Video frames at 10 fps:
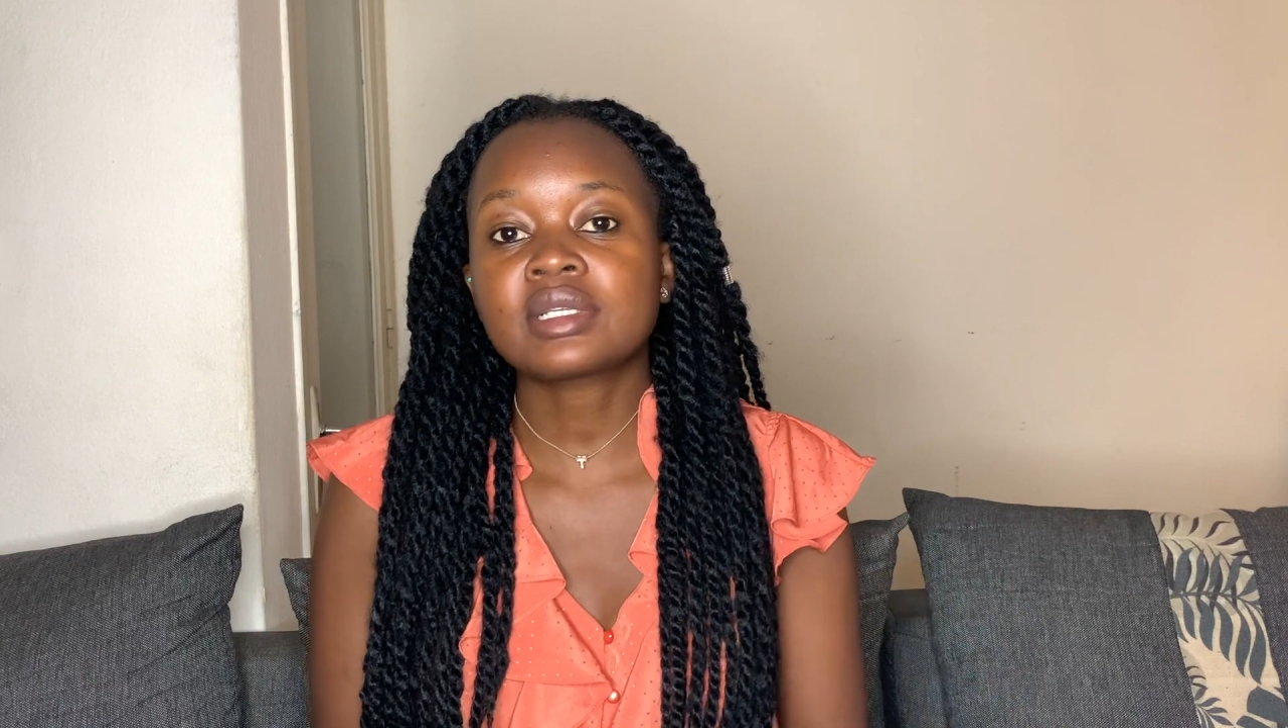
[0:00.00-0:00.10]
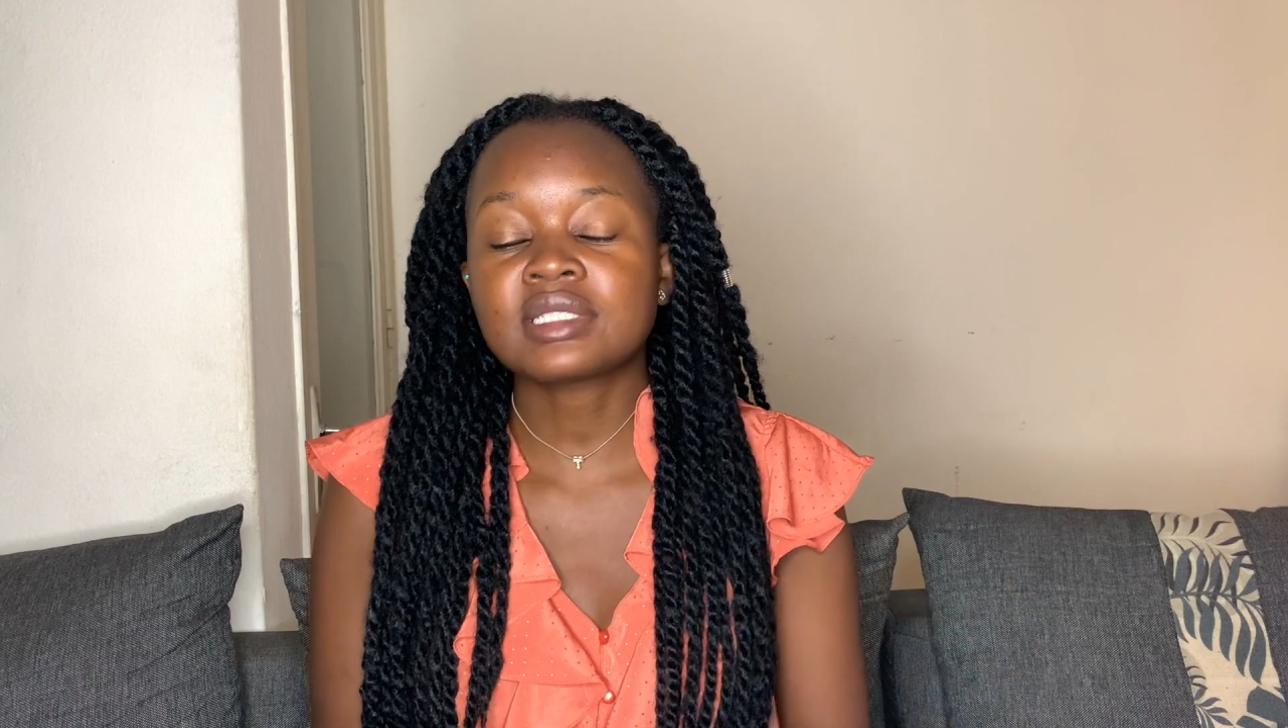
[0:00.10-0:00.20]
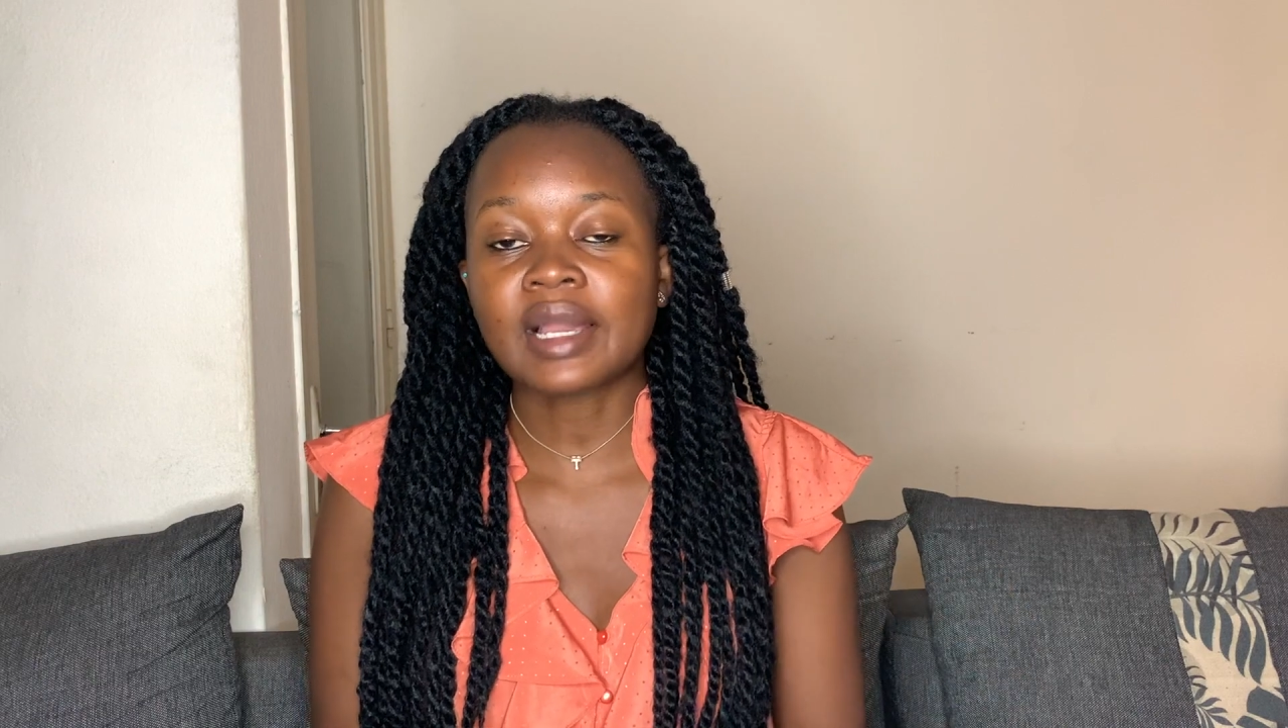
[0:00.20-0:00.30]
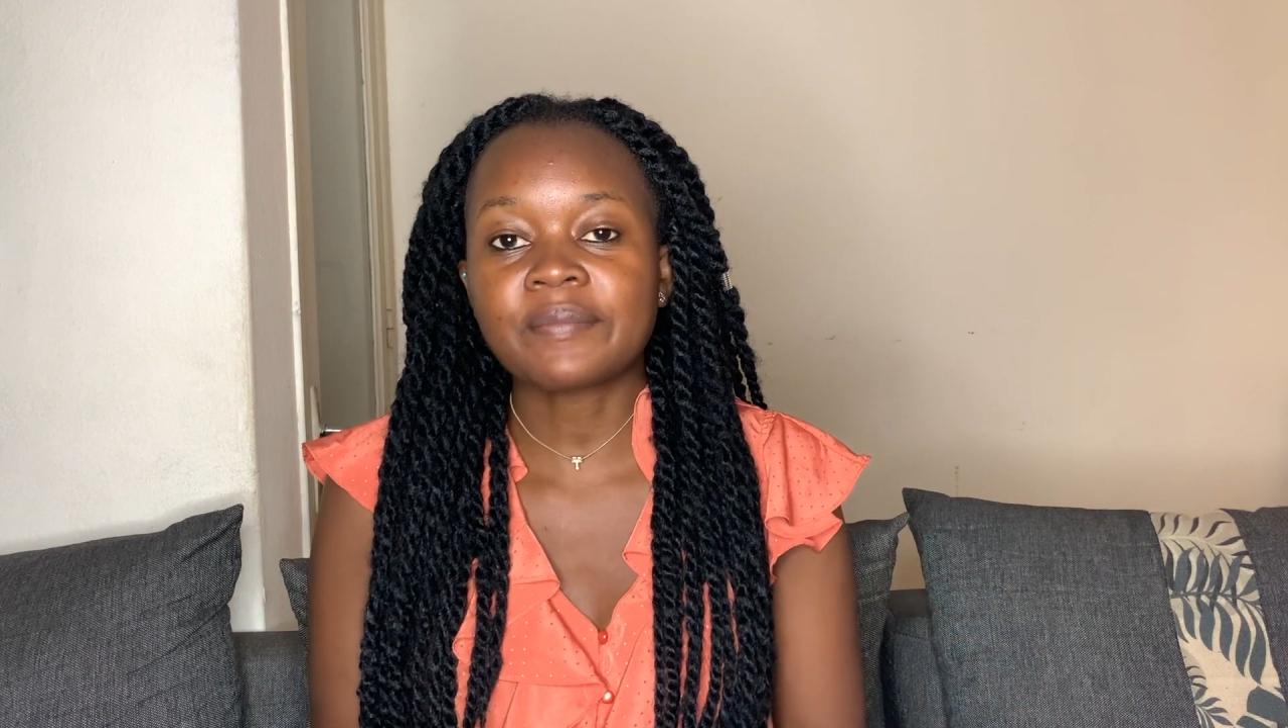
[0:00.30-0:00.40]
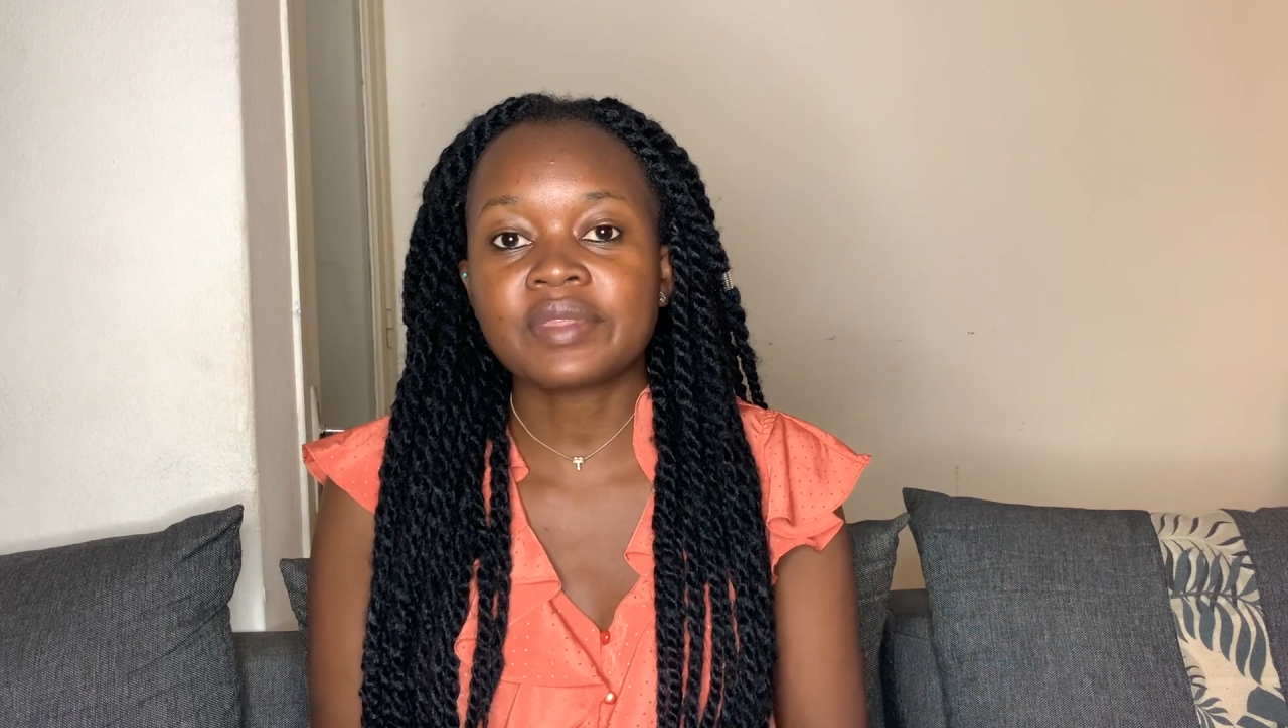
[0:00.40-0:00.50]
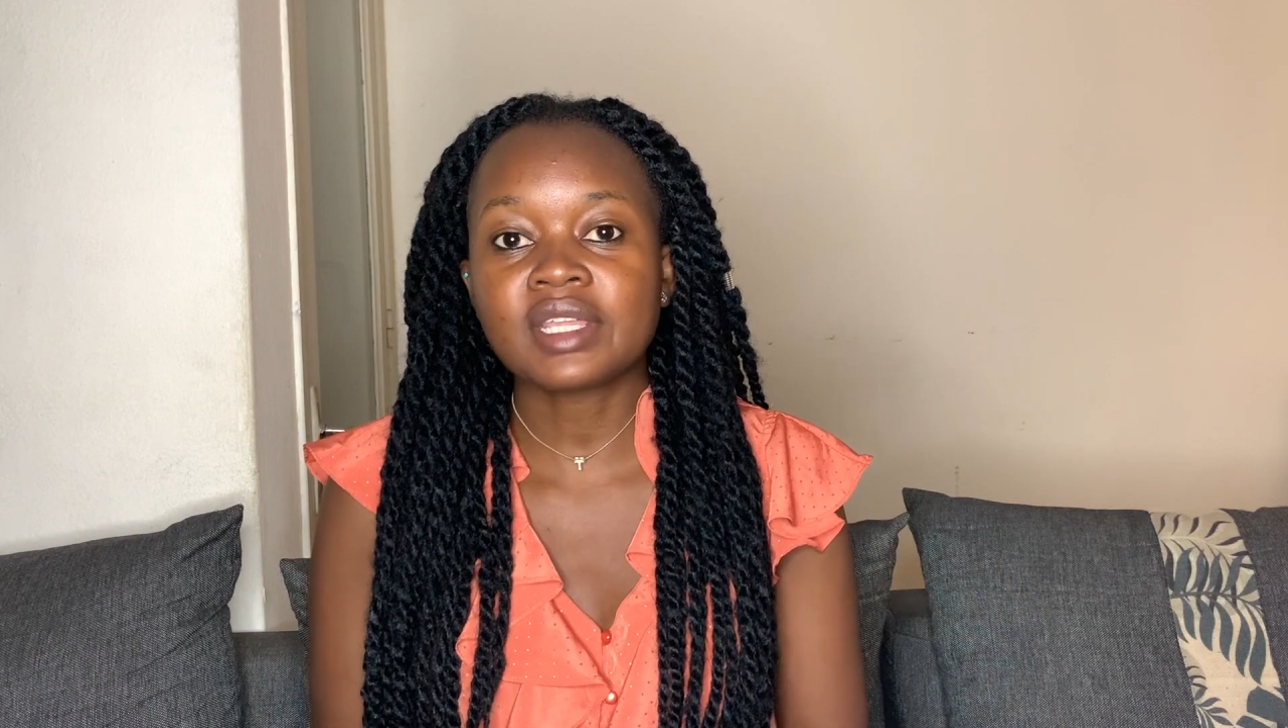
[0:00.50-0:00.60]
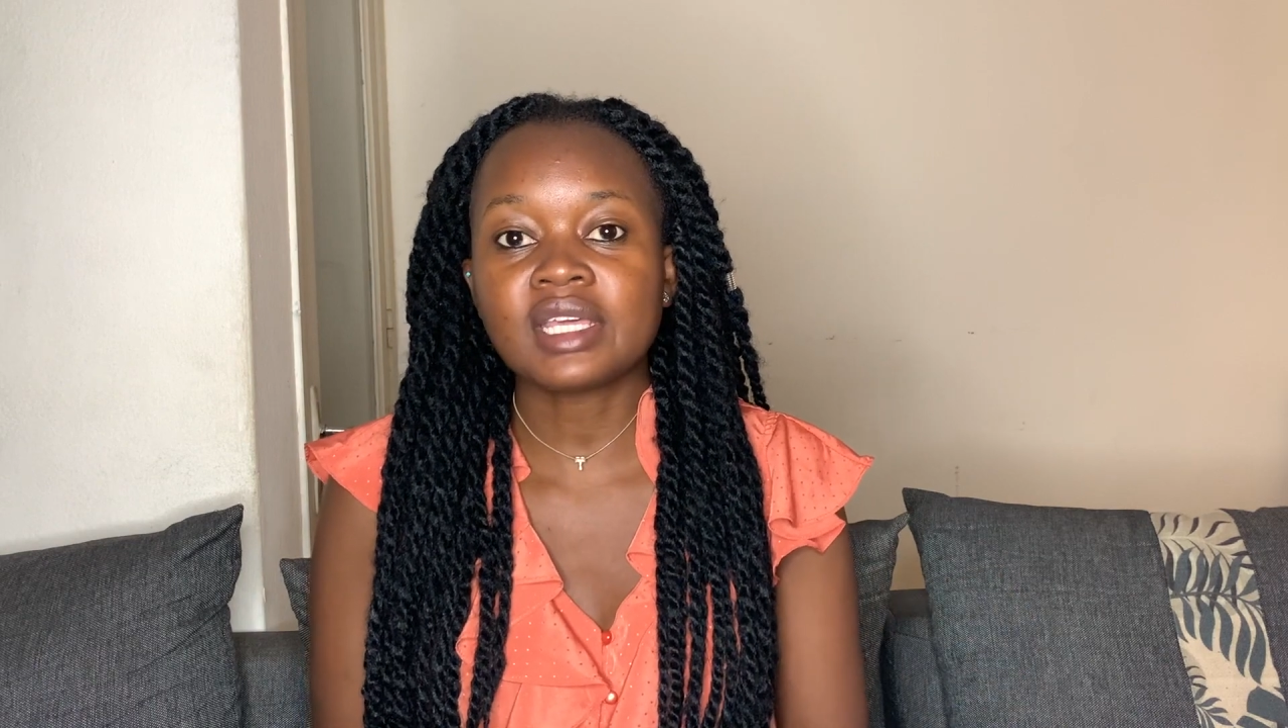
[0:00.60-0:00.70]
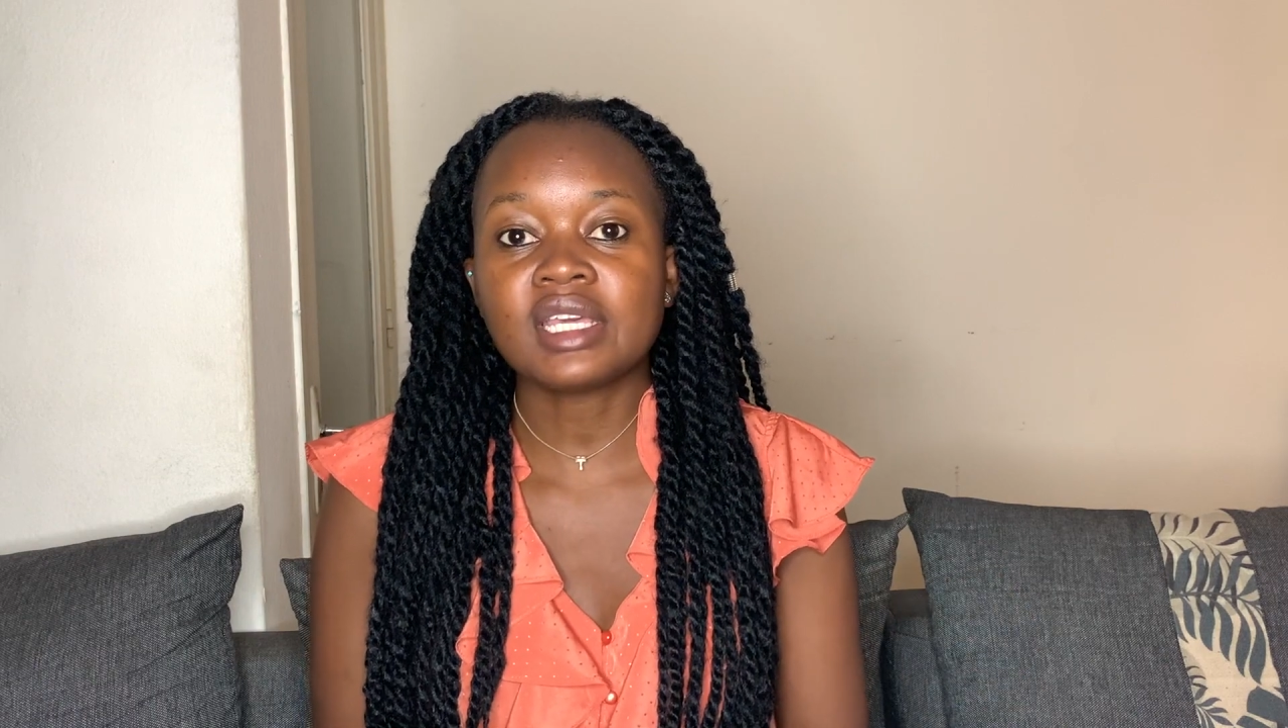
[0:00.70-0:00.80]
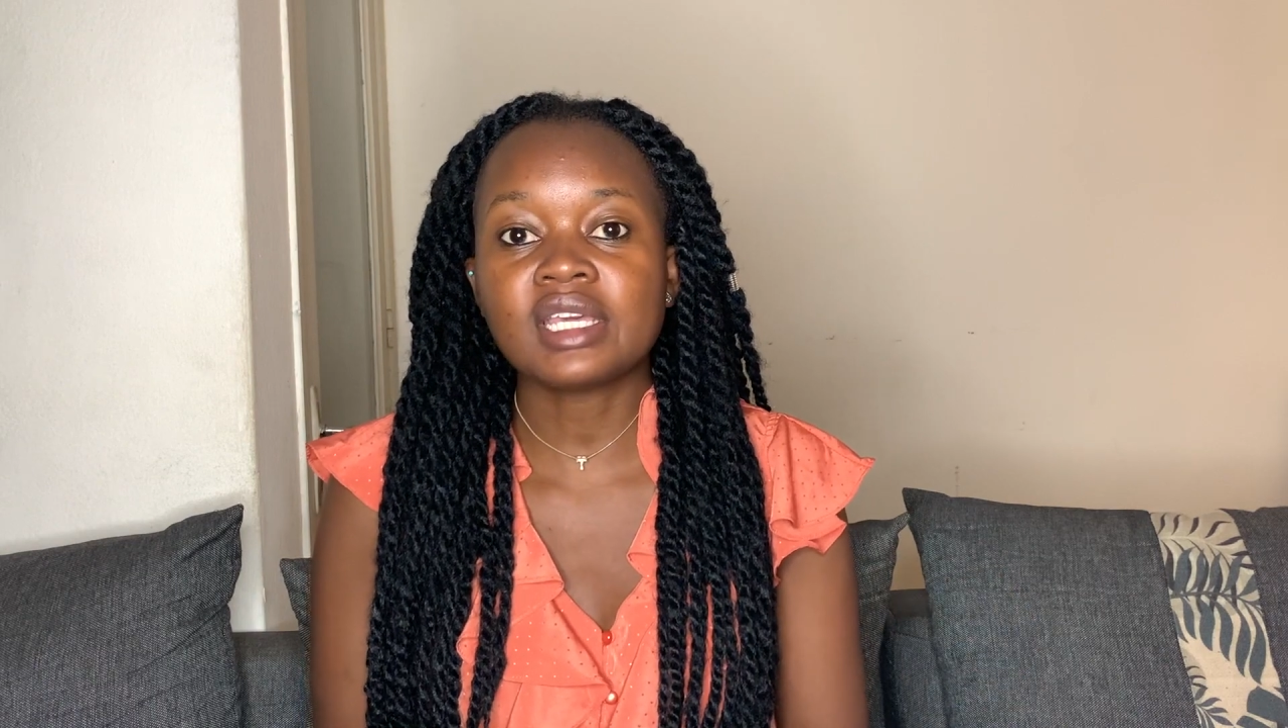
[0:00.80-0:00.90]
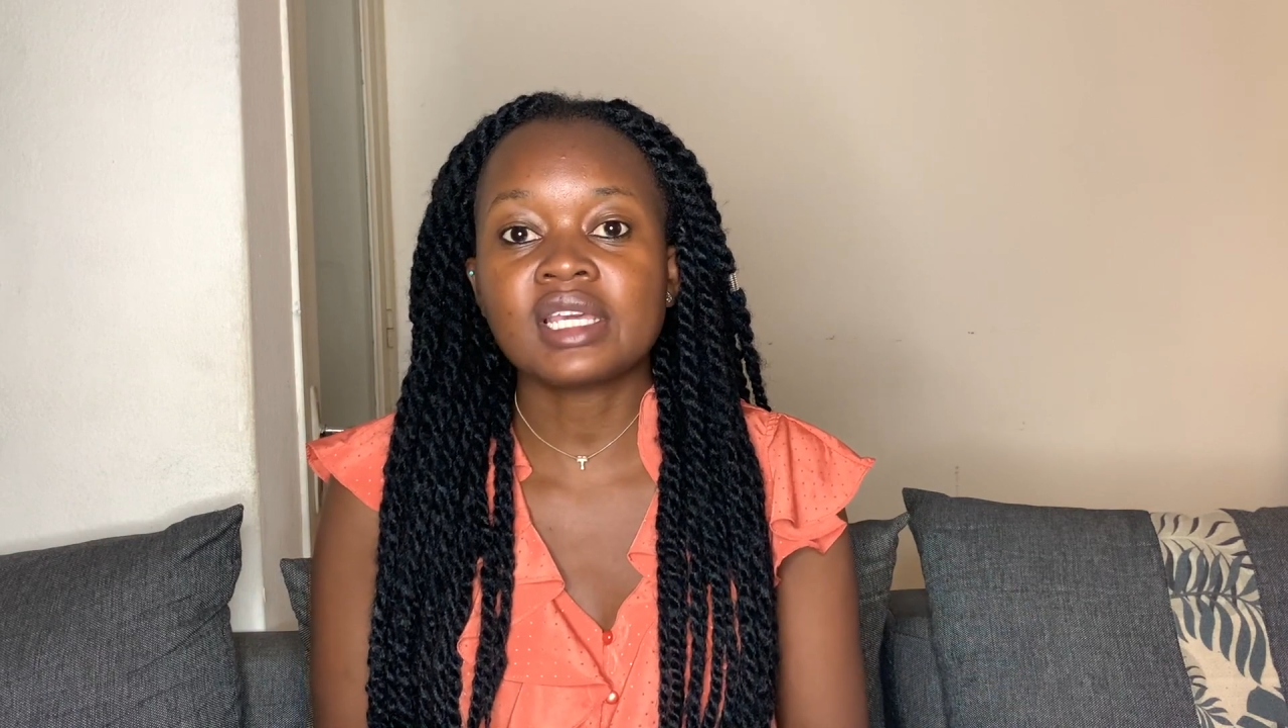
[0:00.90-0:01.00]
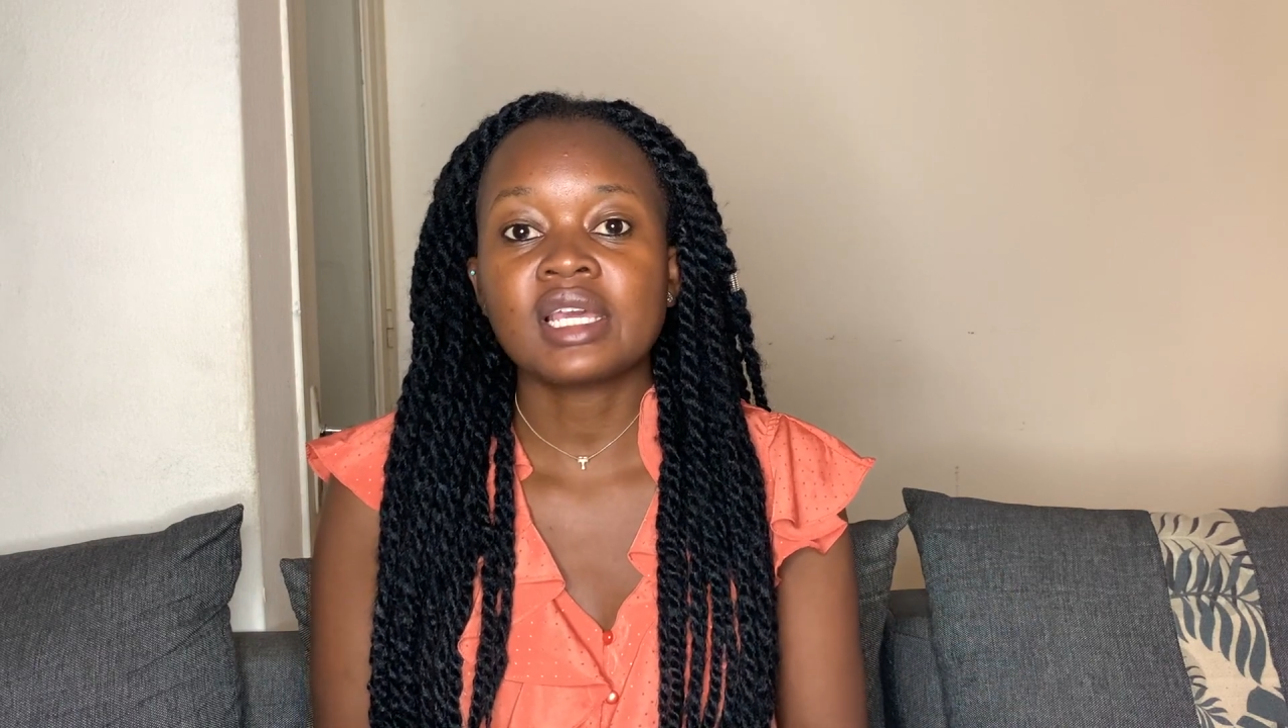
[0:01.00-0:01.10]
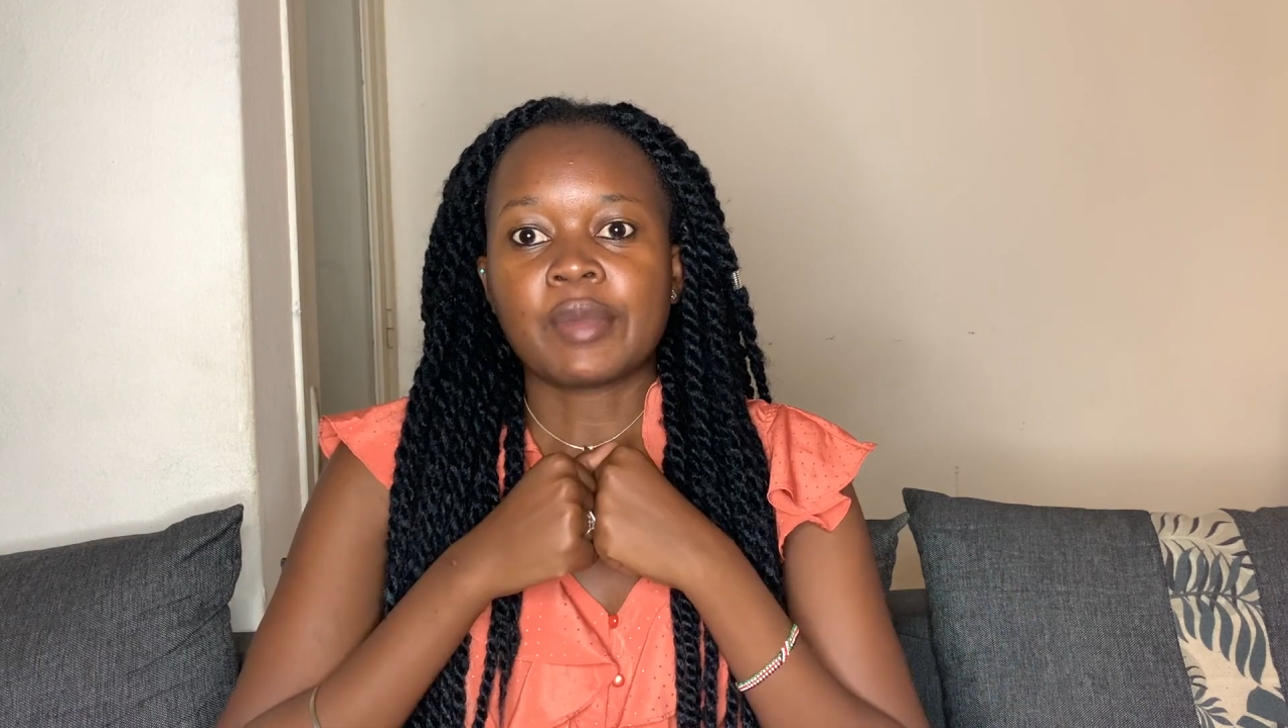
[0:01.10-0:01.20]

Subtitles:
something,